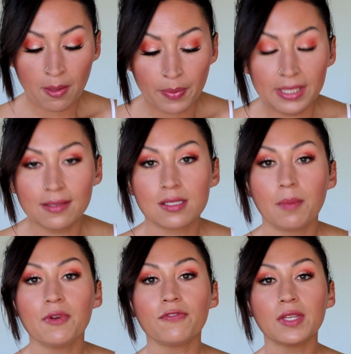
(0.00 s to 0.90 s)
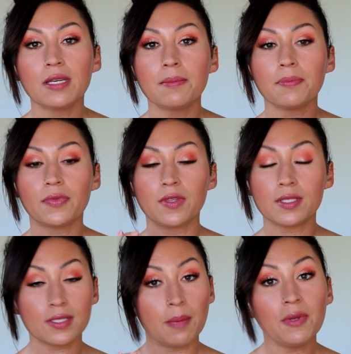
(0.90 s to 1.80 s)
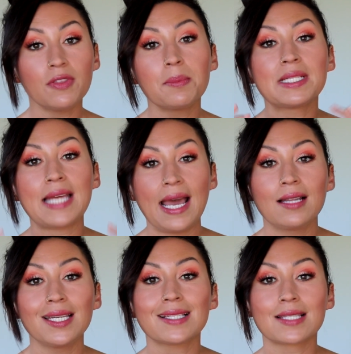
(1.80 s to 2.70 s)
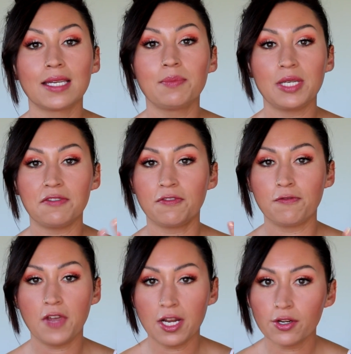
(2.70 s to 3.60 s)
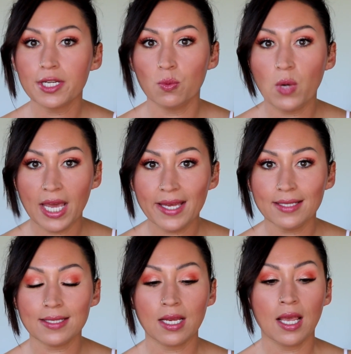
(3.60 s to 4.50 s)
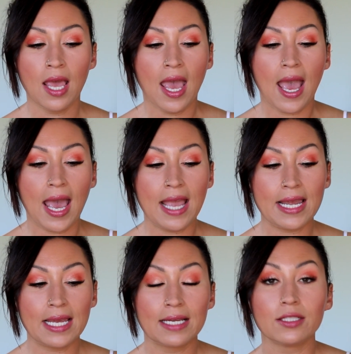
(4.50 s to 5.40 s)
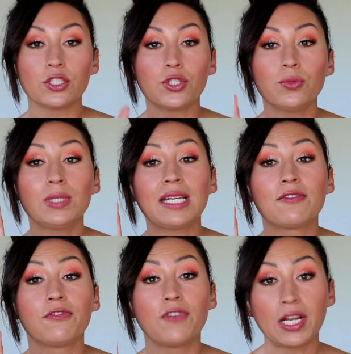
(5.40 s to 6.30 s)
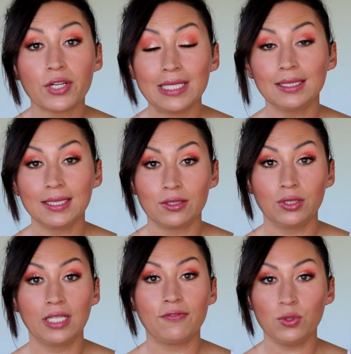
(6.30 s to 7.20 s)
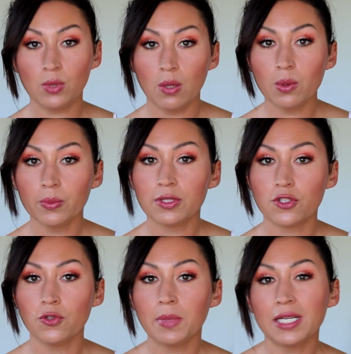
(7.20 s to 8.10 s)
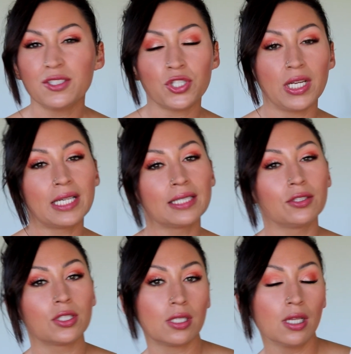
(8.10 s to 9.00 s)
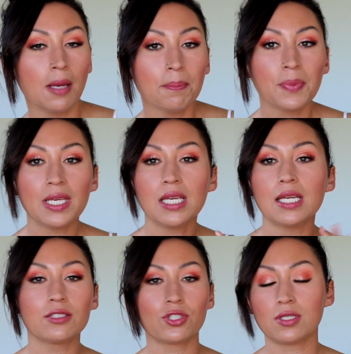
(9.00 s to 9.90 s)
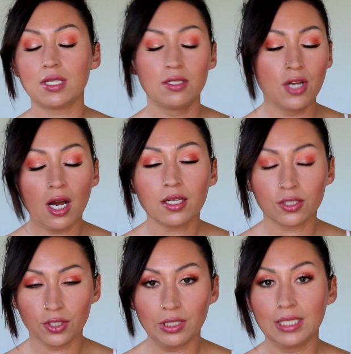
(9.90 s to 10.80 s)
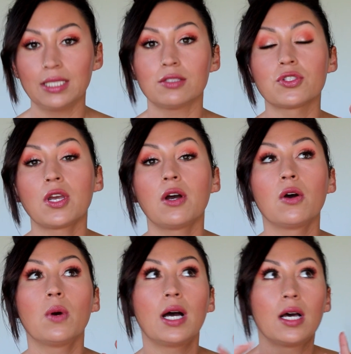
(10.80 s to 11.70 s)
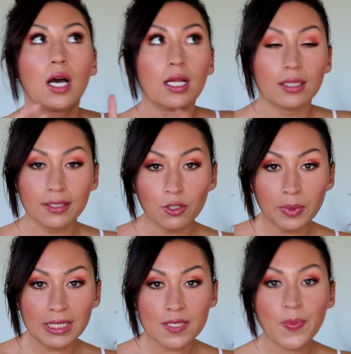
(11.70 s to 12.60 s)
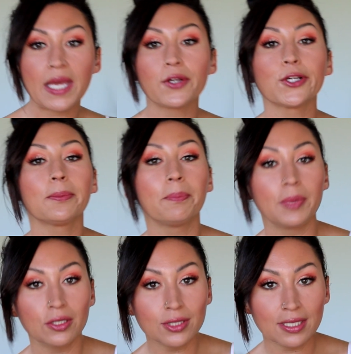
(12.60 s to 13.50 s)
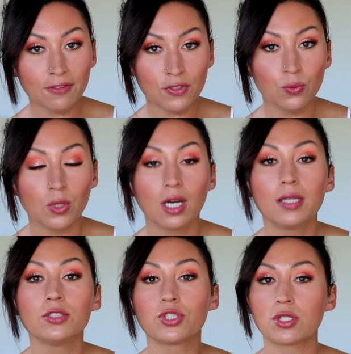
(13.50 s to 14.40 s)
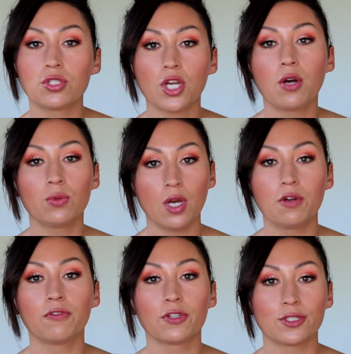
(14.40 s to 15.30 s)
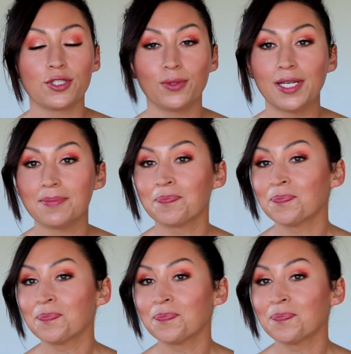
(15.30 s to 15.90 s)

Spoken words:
but in some of them, some of the metallics can be very wet, and you need very little. If you go in with too much, it can look clumpy and just not good. So a little bit is better. Build it if you want, just don't overdo it.